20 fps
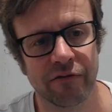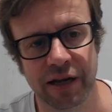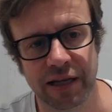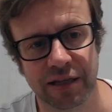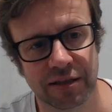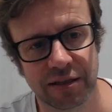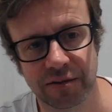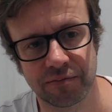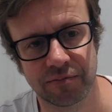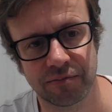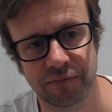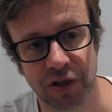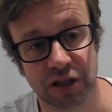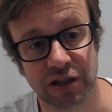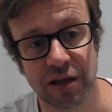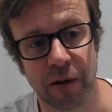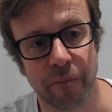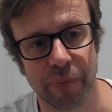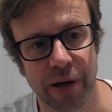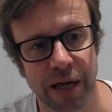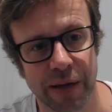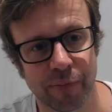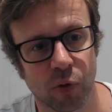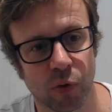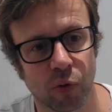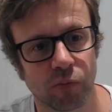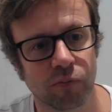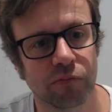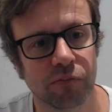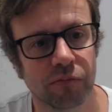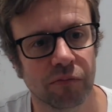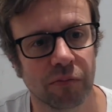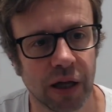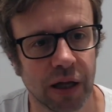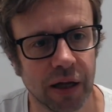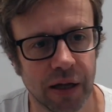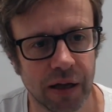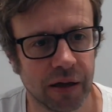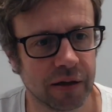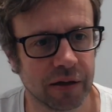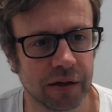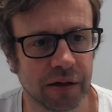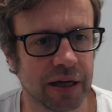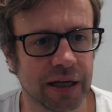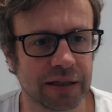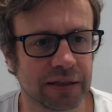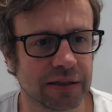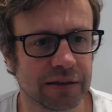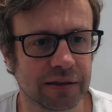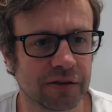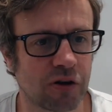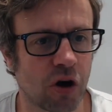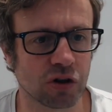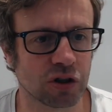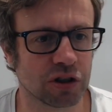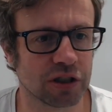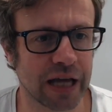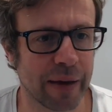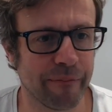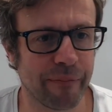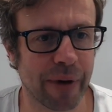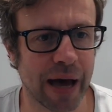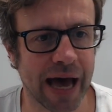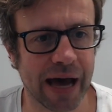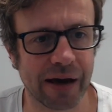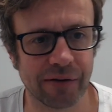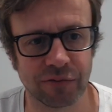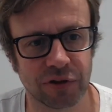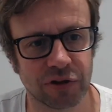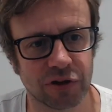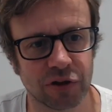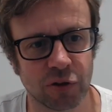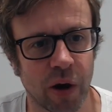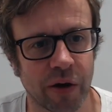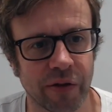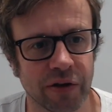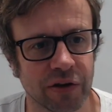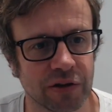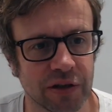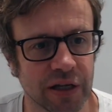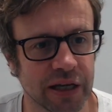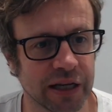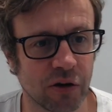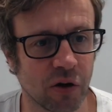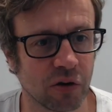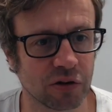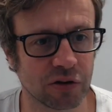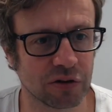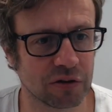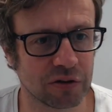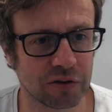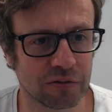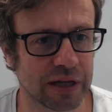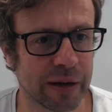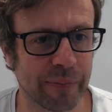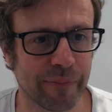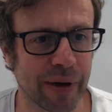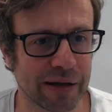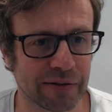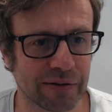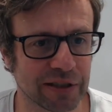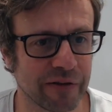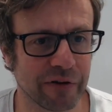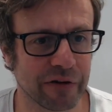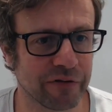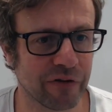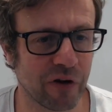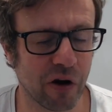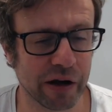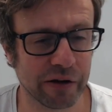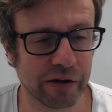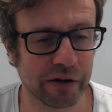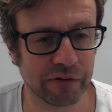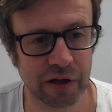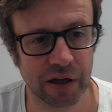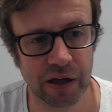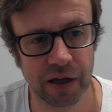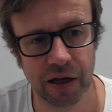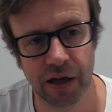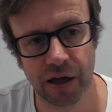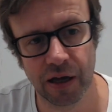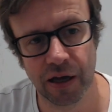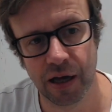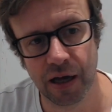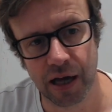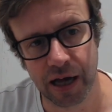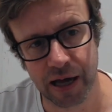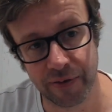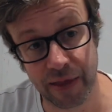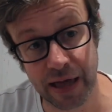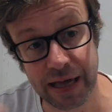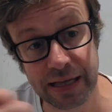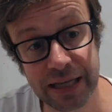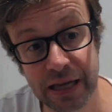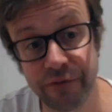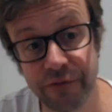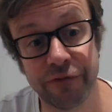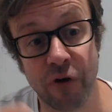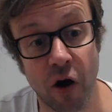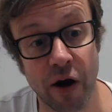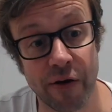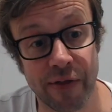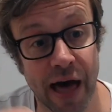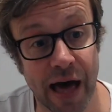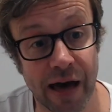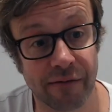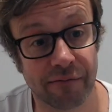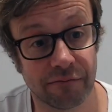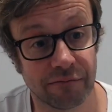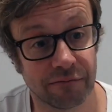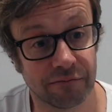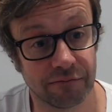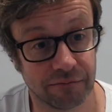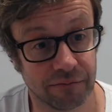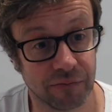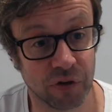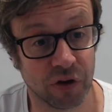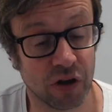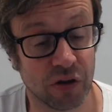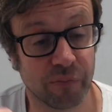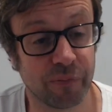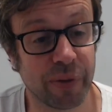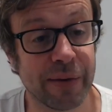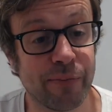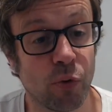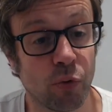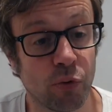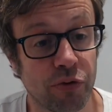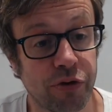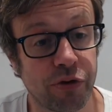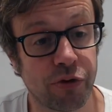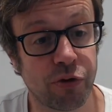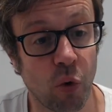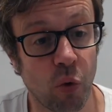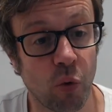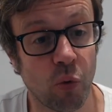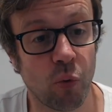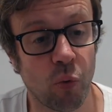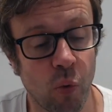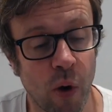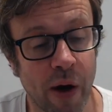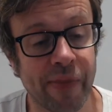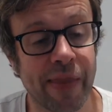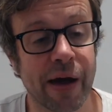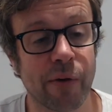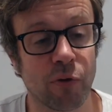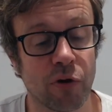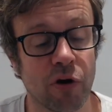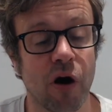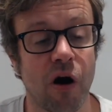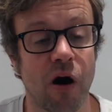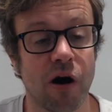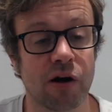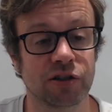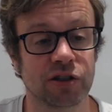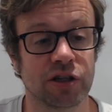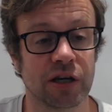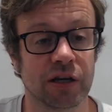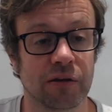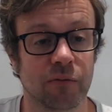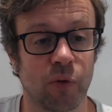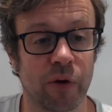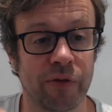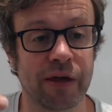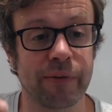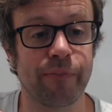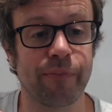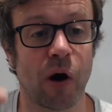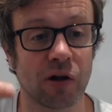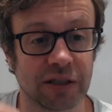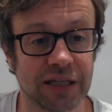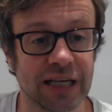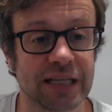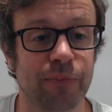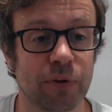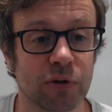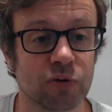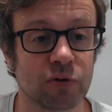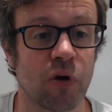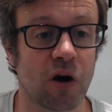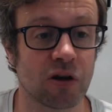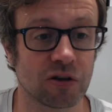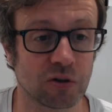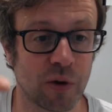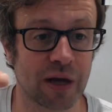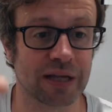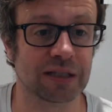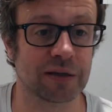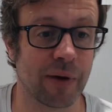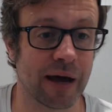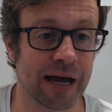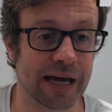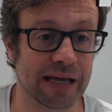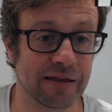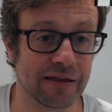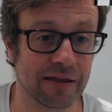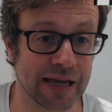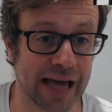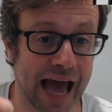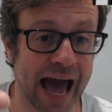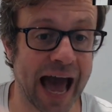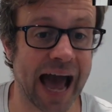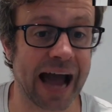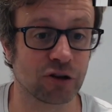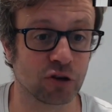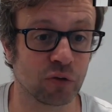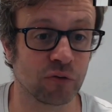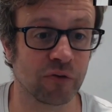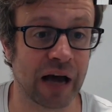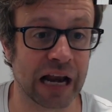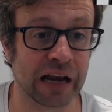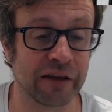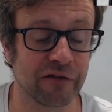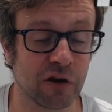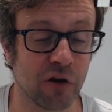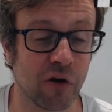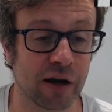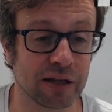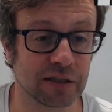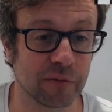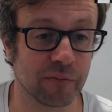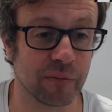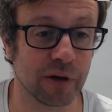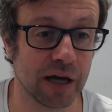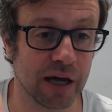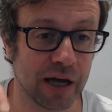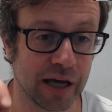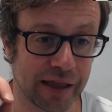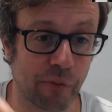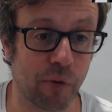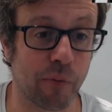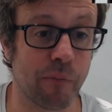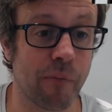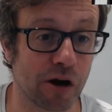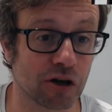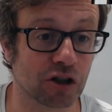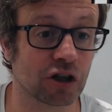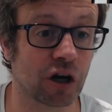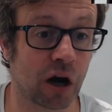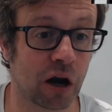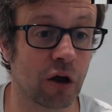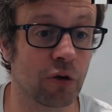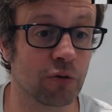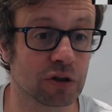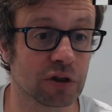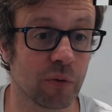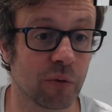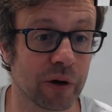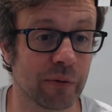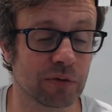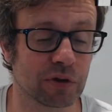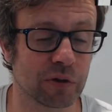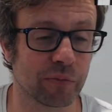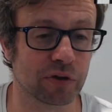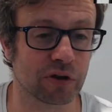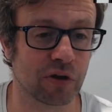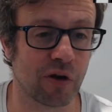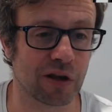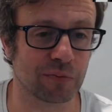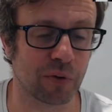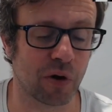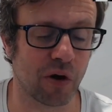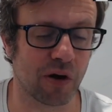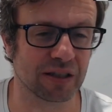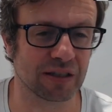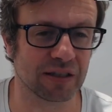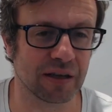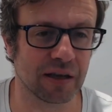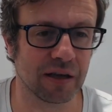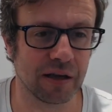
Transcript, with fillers: it's, to some people, it costs ten pounds, to others, it costs ten pounds seventy-five. Yeah. And they did find that, that people thought when they were asked, to, when the participants were asked to estimate the actual value of the item, they were much closer when it was a precise price.